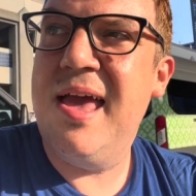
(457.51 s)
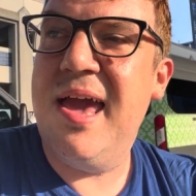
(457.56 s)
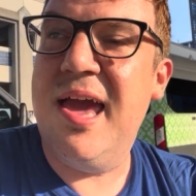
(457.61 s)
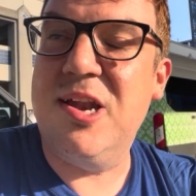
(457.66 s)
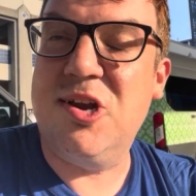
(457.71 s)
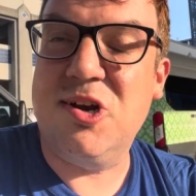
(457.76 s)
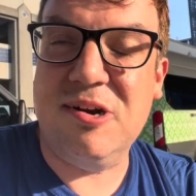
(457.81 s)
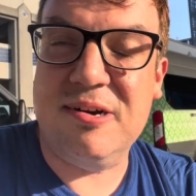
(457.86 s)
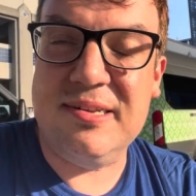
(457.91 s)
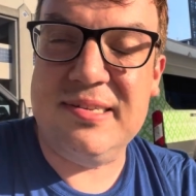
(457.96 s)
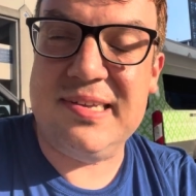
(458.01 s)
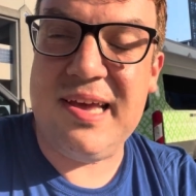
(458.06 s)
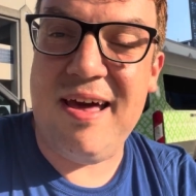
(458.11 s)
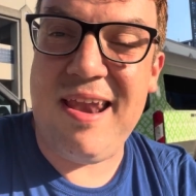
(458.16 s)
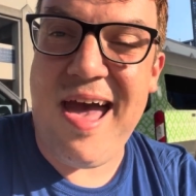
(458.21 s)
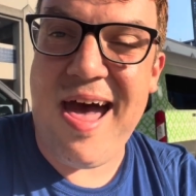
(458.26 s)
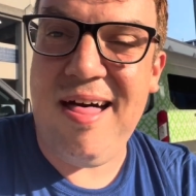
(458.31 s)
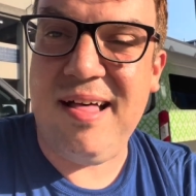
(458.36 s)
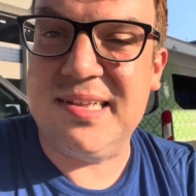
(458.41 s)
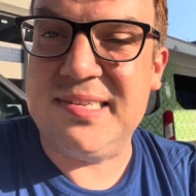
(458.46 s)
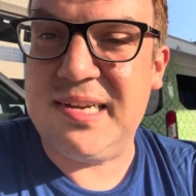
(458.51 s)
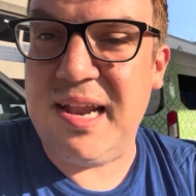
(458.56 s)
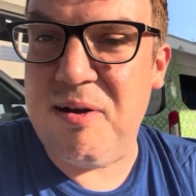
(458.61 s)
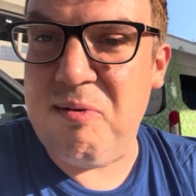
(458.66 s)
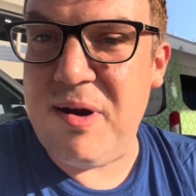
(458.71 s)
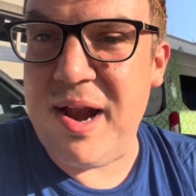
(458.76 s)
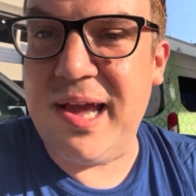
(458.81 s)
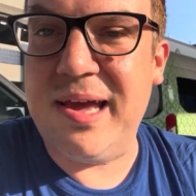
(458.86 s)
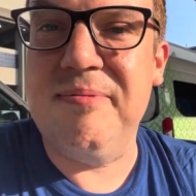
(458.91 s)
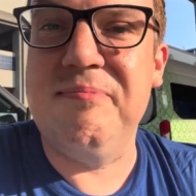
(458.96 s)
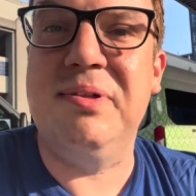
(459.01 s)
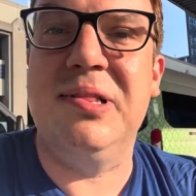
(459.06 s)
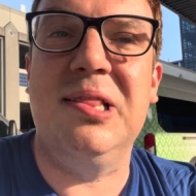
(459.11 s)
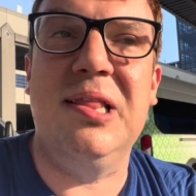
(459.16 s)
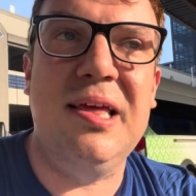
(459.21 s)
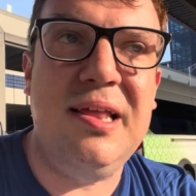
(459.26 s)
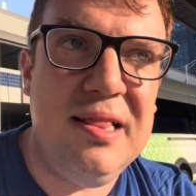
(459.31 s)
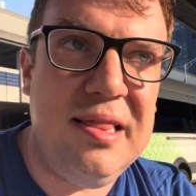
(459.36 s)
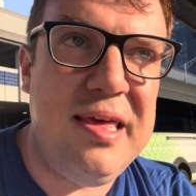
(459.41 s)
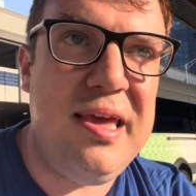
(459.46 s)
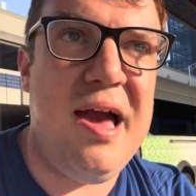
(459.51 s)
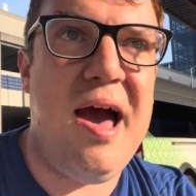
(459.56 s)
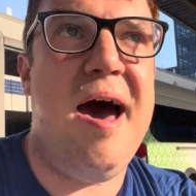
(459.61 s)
it turns out Alex and I were at completely